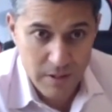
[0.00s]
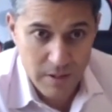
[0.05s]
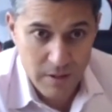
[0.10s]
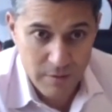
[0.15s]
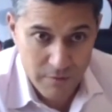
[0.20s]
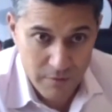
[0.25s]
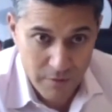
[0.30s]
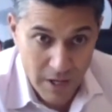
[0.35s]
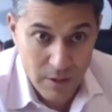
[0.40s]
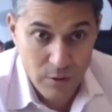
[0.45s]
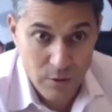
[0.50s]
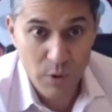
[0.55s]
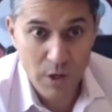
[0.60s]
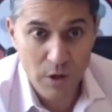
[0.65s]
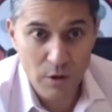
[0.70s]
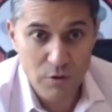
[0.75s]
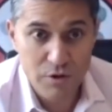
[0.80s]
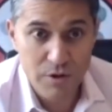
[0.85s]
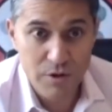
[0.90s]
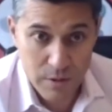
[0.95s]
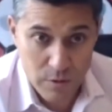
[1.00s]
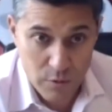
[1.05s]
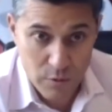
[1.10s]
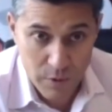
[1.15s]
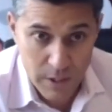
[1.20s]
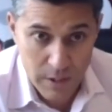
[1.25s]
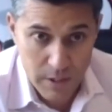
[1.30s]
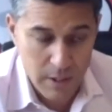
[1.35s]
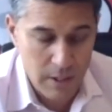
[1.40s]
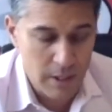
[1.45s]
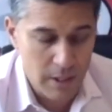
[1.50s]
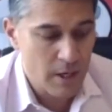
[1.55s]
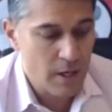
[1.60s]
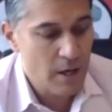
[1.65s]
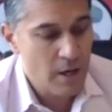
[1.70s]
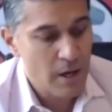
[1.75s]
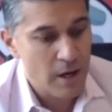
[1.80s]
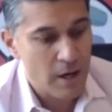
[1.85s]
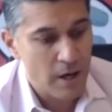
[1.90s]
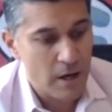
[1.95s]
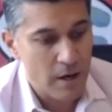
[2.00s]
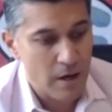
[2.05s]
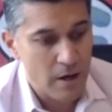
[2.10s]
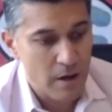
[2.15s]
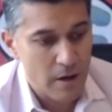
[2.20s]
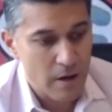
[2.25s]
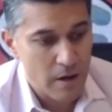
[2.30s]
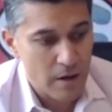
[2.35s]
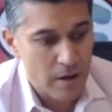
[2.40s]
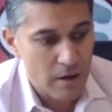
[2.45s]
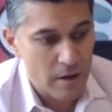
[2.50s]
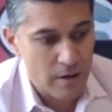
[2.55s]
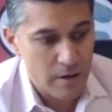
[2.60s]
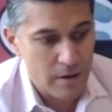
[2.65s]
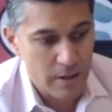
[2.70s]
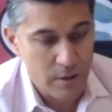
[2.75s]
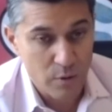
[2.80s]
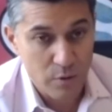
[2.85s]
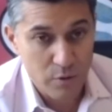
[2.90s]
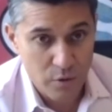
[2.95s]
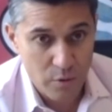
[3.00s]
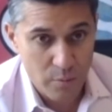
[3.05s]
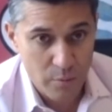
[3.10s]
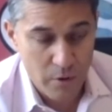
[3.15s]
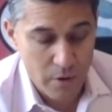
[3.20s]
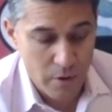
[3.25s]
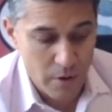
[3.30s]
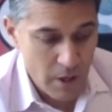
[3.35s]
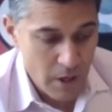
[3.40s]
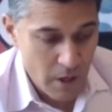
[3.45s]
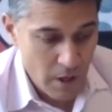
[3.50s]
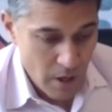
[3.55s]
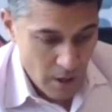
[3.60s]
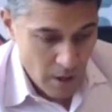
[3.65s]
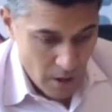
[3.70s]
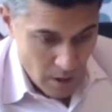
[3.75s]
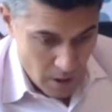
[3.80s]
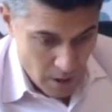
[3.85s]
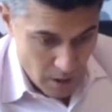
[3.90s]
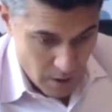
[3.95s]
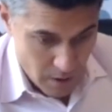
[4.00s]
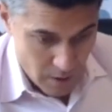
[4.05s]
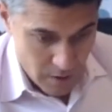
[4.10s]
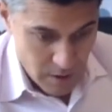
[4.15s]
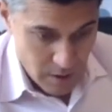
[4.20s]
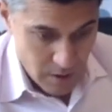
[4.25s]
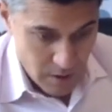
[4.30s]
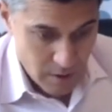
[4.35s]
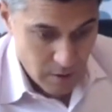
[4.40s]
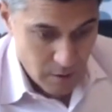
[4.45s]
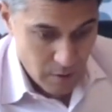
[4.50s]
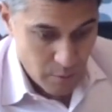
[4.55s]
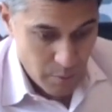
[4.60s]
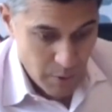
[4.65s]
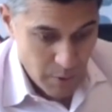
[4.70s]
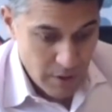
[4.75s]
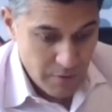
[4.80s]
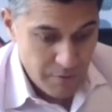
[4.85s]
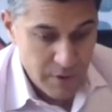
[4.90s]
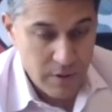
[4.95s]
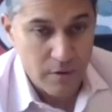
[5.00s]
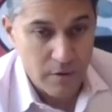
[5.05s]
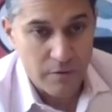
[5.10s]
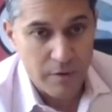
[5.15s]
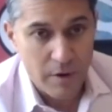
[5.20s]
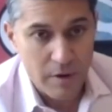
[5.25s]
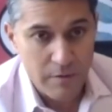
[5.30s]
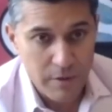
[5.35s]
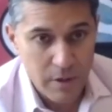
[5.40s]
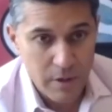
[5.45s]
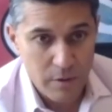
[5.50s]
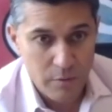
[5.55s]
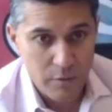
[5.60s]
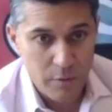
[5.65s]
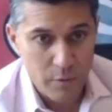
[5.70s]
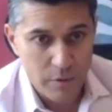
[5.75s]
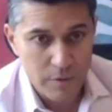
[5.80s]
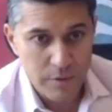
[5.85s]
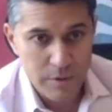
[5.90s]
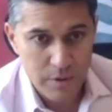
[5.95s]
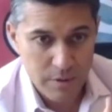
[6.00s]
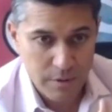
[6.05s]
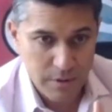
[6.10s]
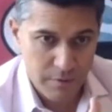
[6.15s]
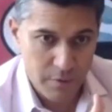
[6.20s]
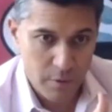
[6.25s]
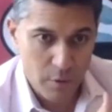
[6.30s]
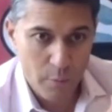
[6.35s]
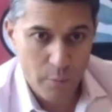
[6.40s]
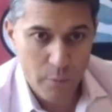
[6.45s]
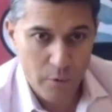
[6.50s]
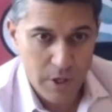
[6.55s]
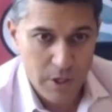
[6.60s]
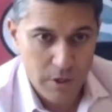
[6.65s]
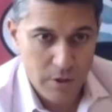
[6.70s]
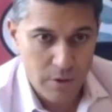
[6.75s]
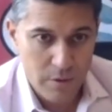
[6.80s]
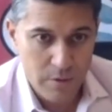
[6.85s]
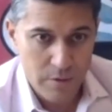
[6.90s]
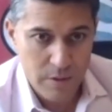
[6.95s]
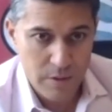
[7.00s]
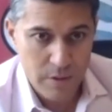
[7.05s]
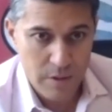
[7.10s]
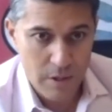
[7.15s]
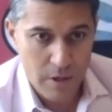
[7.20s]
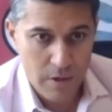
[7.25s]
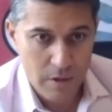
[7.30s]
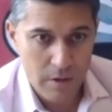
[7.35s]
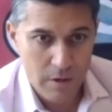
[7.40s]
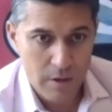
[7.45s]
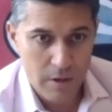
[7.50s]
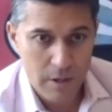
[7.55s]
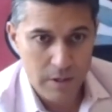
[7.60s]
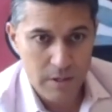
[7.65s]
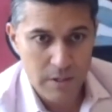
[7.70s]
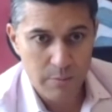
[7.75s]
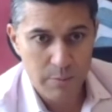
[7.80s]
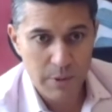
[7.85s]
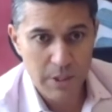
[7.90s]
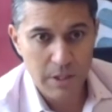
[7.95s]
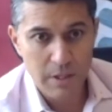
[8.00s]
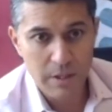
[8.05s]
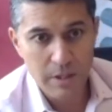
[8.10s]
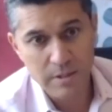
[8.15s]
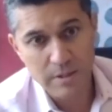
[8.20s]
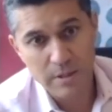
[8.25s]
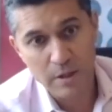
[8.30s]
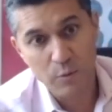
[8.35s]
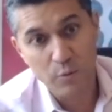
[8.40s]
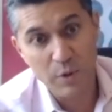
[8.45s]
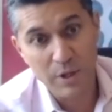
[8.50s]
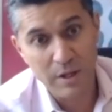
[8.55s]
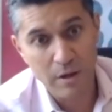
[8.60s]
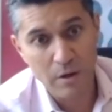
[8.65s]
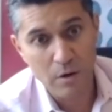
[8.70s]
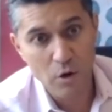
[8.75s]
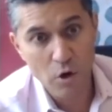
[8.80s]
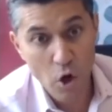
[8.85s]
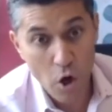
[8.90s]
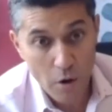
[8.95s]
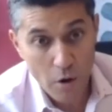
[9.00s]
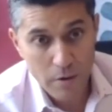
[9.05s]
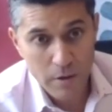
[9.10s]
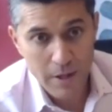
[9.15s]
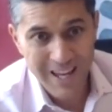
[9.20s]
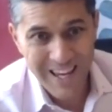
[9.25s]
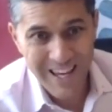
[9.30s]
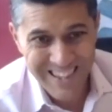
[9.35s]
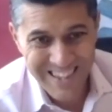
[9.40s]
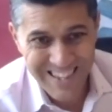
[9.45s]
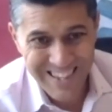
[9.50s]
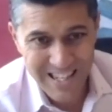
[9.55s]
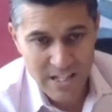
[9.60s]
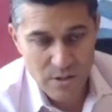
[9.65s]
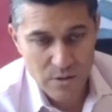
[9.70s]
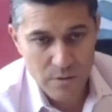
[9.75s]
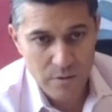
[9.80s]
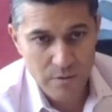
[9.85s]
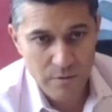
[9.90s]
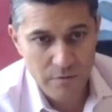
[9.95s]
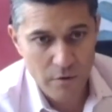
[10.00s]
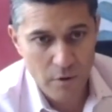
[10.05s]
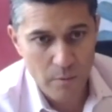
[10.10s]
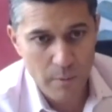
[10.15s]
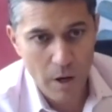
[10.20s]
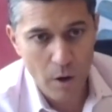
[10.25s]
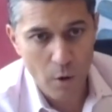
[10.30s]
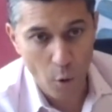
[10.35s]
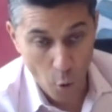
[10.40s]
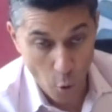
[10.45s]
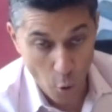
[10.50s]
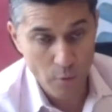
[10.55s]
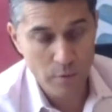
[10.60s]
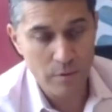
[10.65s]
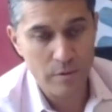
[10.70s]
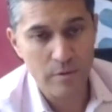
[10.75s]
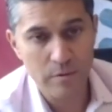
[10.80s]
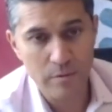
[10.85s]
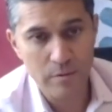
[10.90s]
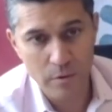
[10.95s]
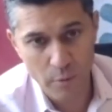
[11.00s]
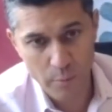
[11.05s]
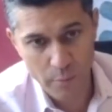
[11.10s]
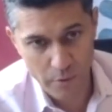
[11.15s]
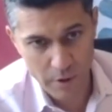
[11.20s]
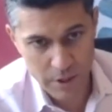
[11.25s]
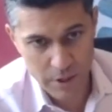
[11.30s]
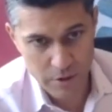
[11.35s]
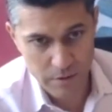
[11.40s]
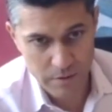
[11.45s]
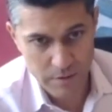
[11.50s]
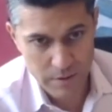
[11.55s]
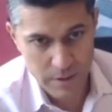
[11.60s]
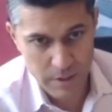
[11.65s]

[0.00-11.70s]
In fact, we launched this week in October. And the benefit of having, if you want, different operations, and typically is that we can learn and test from our own operations.